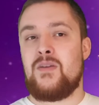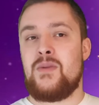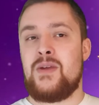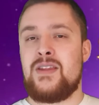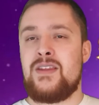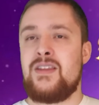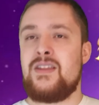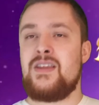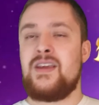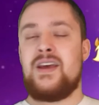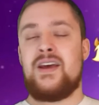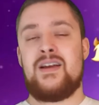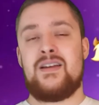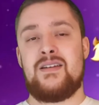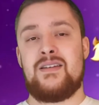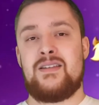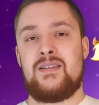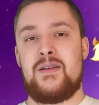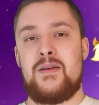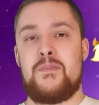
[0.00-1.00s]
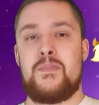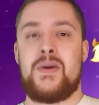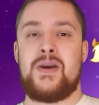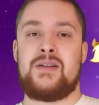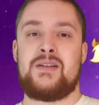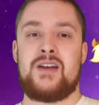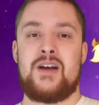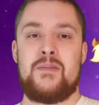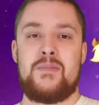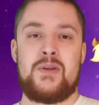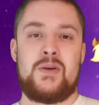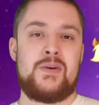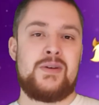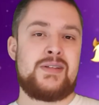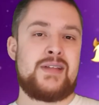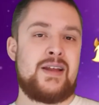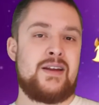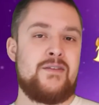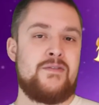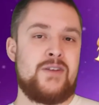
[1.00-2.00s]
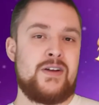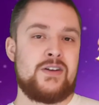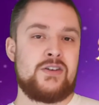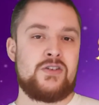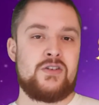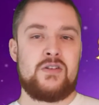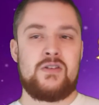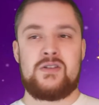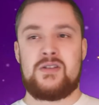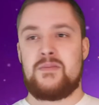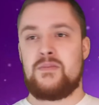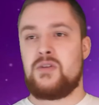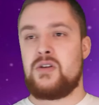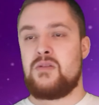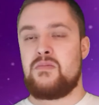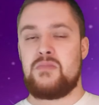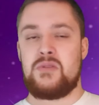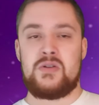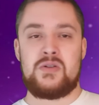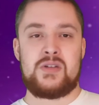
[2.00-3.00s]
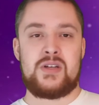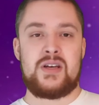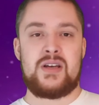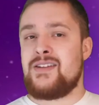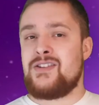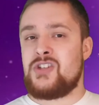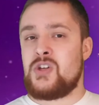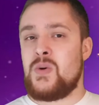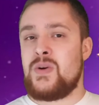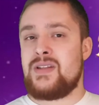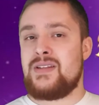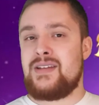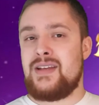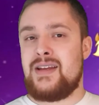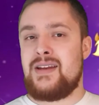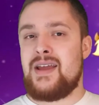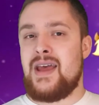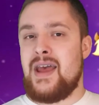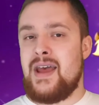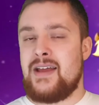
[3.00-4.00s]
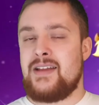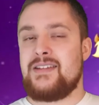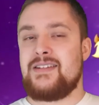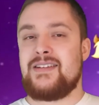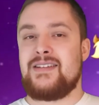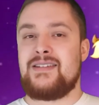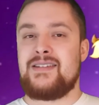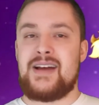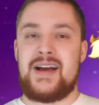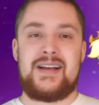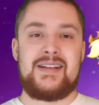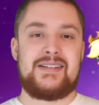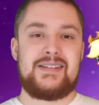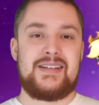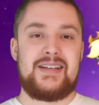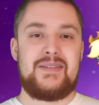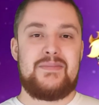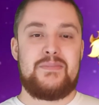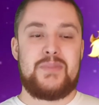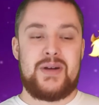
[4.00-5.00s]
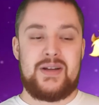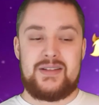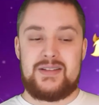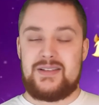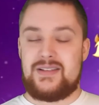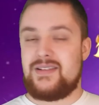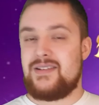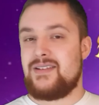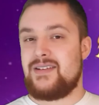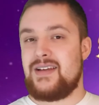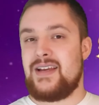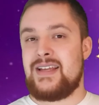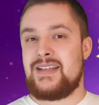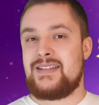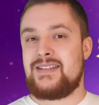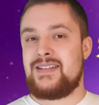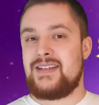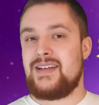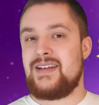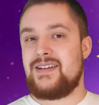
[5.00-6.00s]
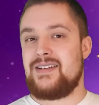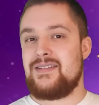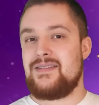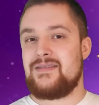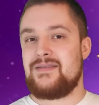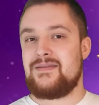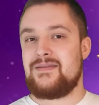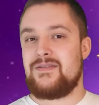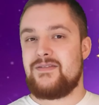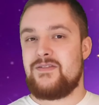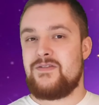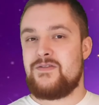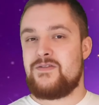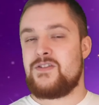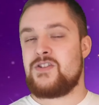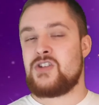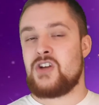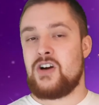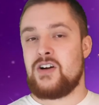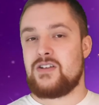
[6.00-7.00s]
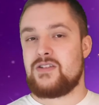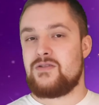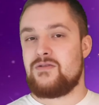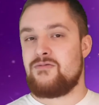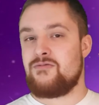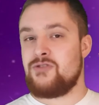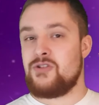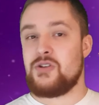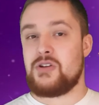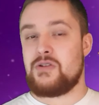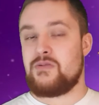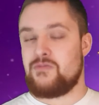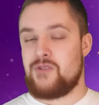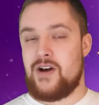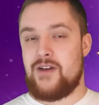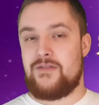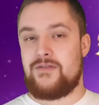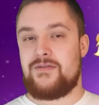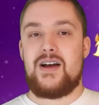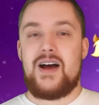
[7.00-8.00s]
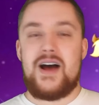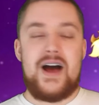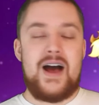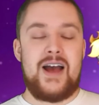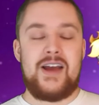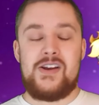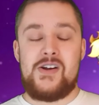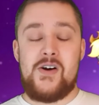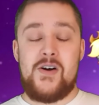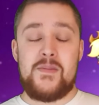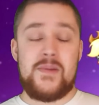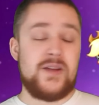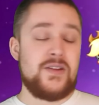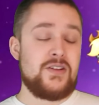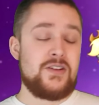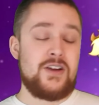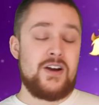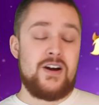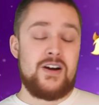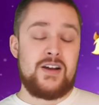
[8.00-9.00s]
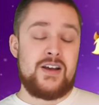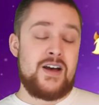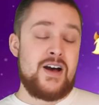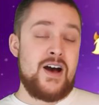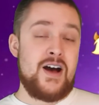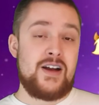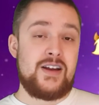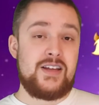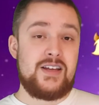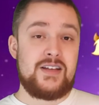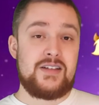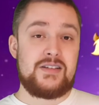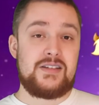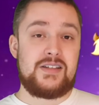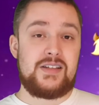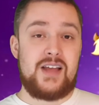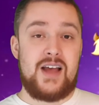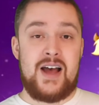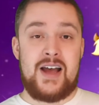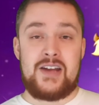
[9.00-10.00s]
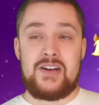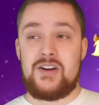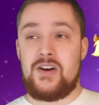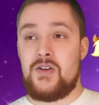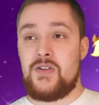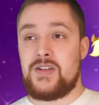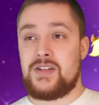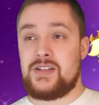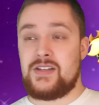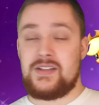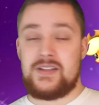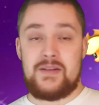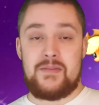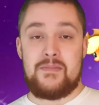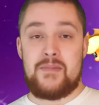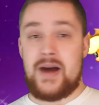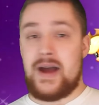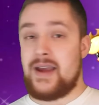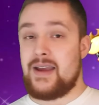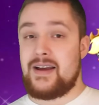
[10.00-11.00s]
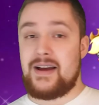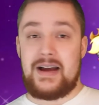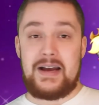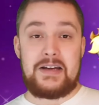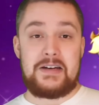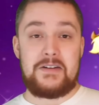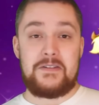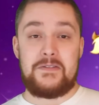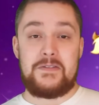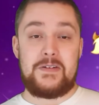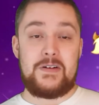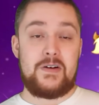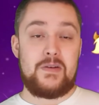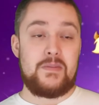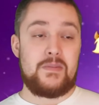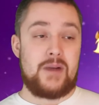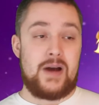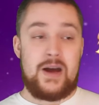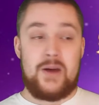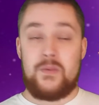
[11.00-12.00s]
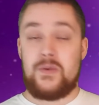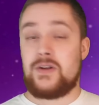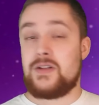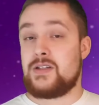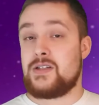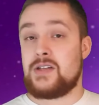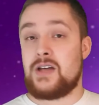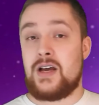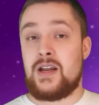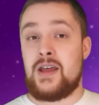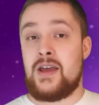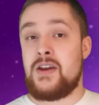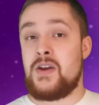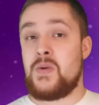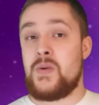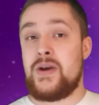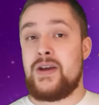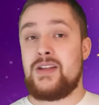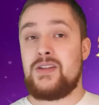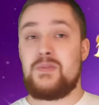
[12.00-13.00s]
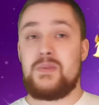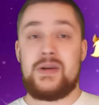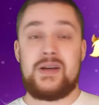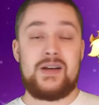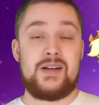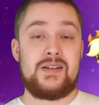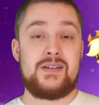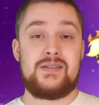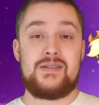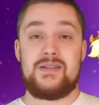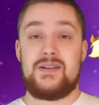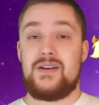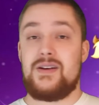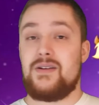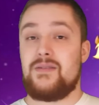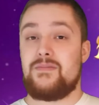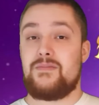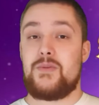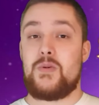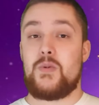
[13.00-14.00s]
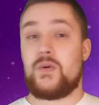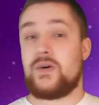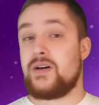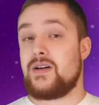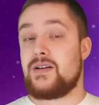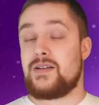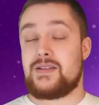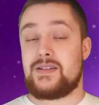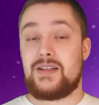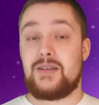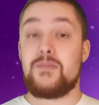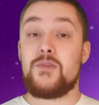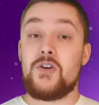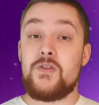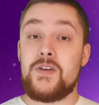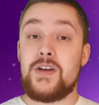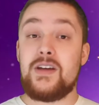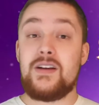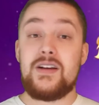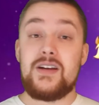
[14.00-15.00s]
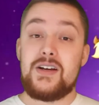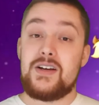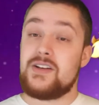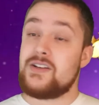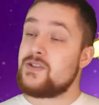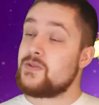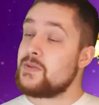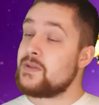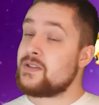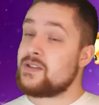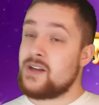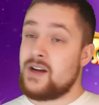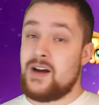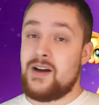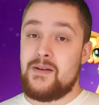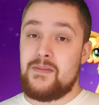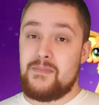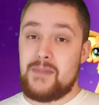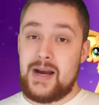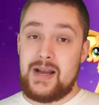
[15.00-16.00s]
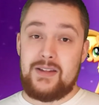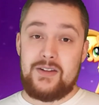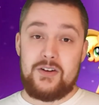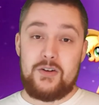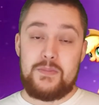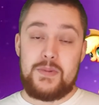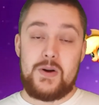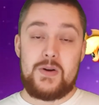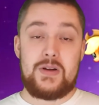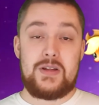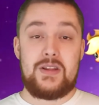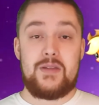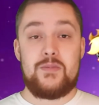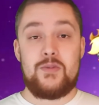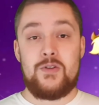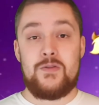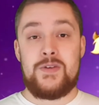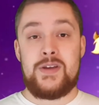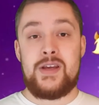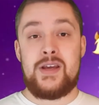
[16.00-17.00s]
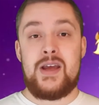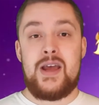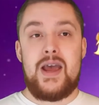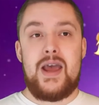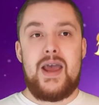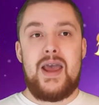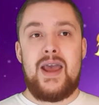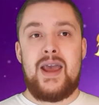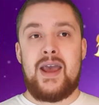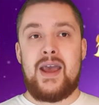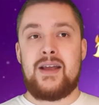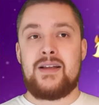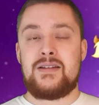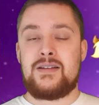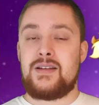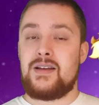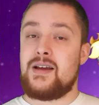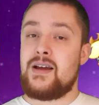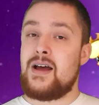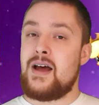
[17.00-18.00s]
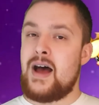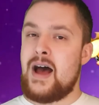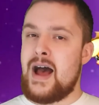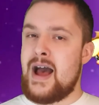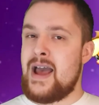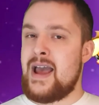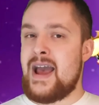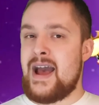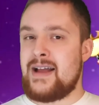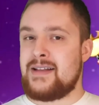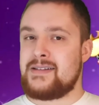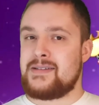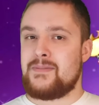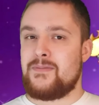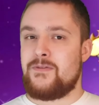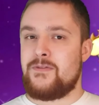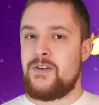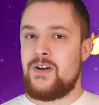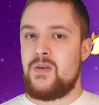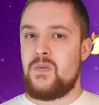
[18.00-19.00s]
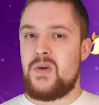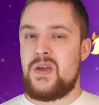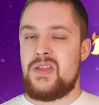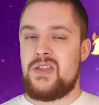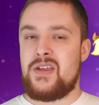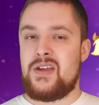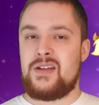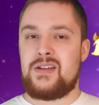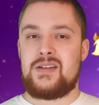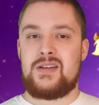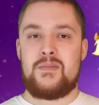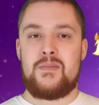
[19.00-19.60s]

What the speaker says: And then the end, it picked up. There was that adventure, some good music. So it did end nicely, but it did start really rough. I know I'm not the target audience. I know this isn't my kind of film. I went and saw it anyways because we wanted to see a movie. So we saw My Little Pony, the movie, and I had some fun with it.